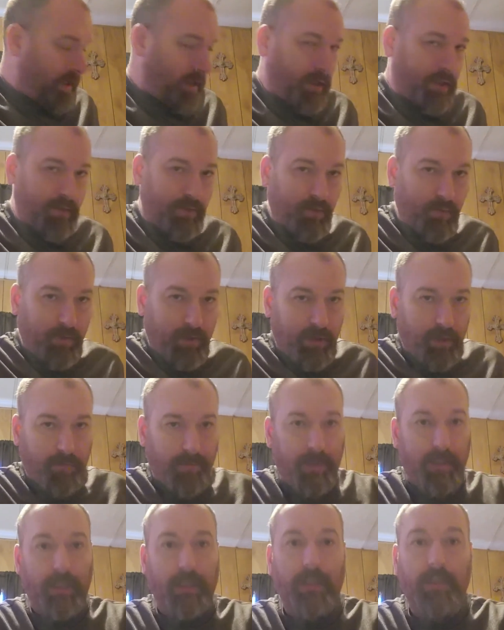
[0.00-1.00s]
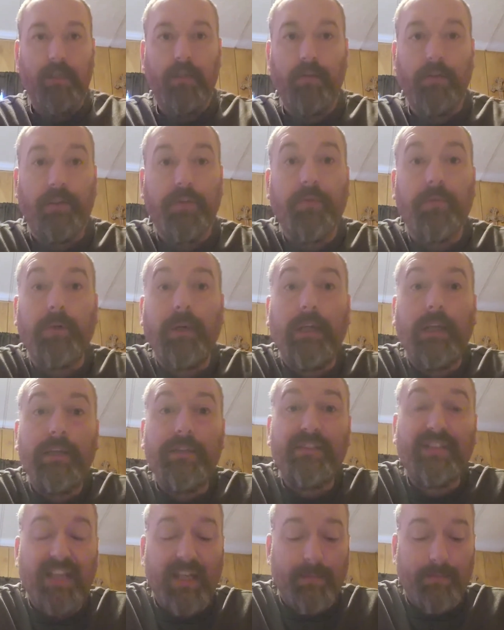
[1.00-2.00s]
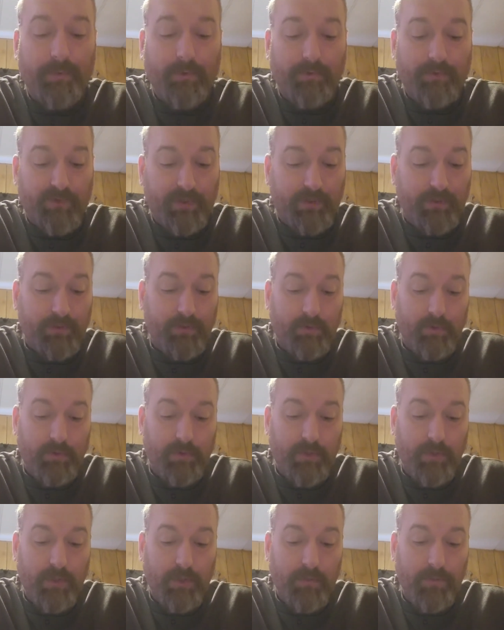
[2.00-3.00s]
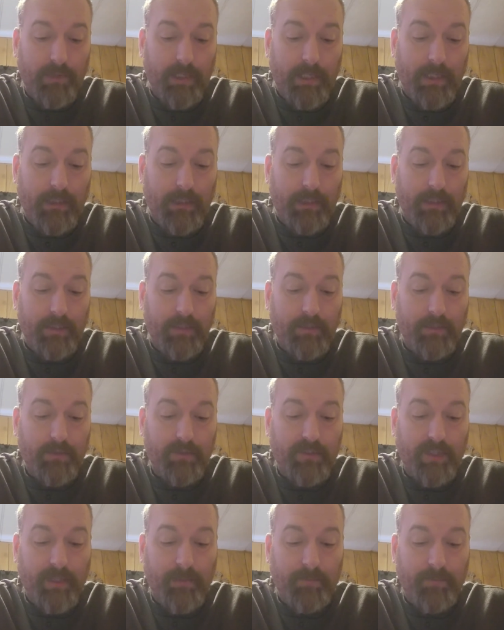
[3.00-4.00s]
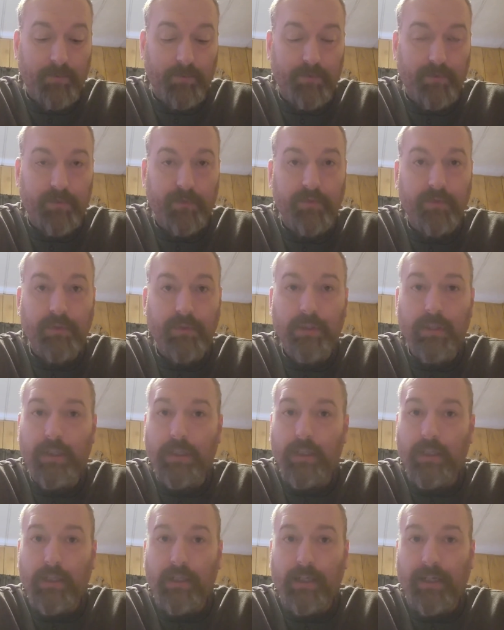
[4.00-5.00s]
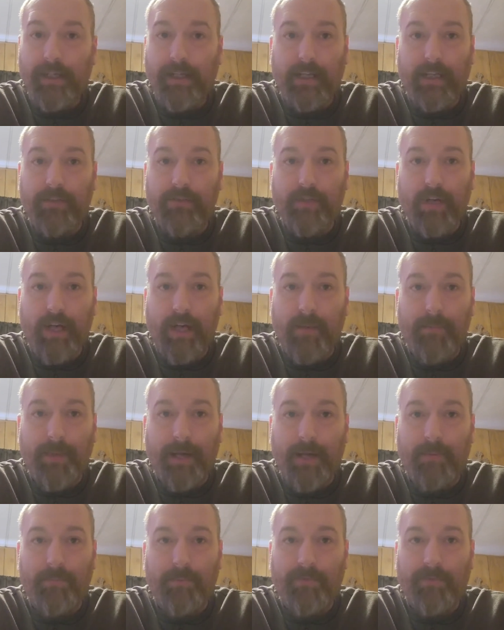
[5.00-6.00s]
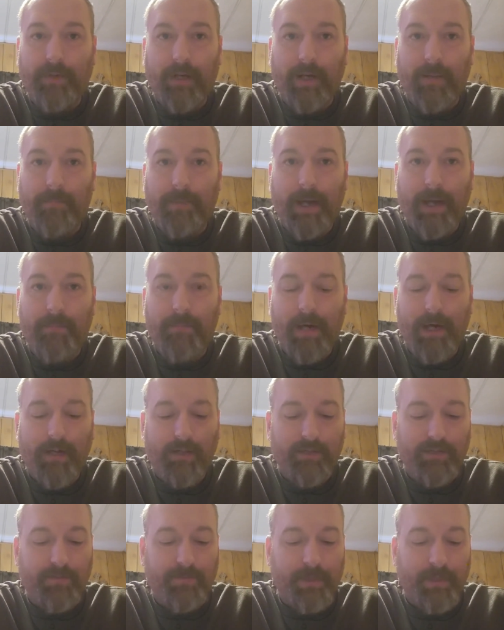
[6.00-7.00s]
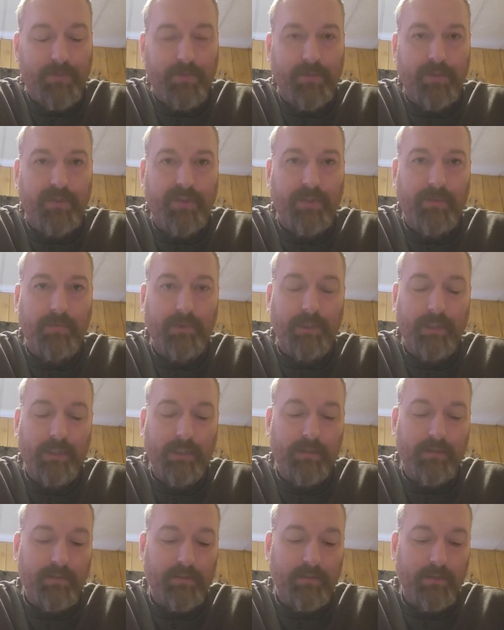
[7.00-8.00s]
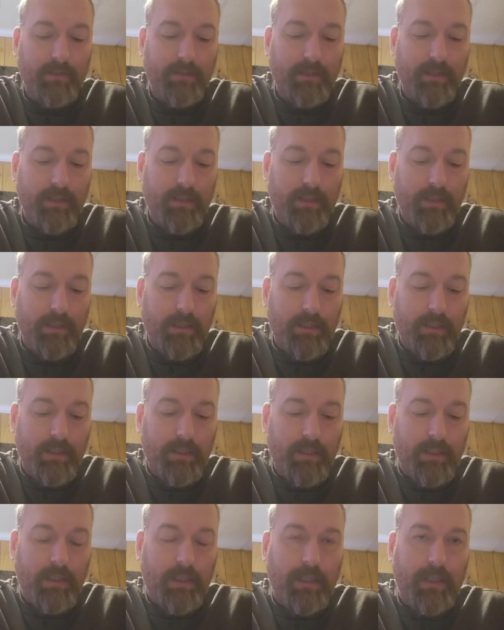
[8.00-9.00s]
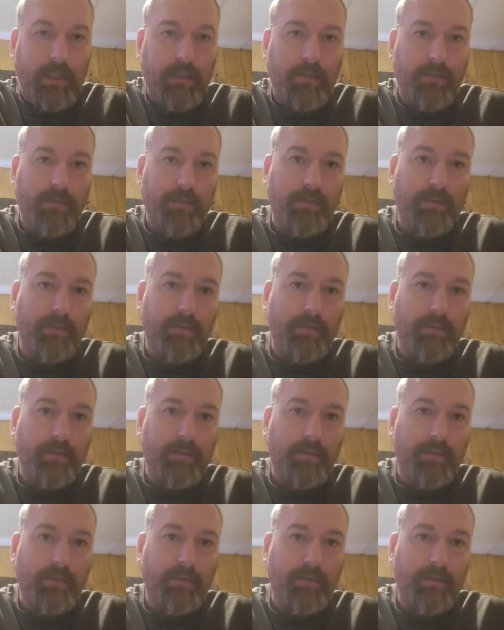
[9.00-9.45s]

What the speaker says: is going to be three samples. Of course, you know me, I like to do samples. I got to try them out before I buy bottles, especially some of these. And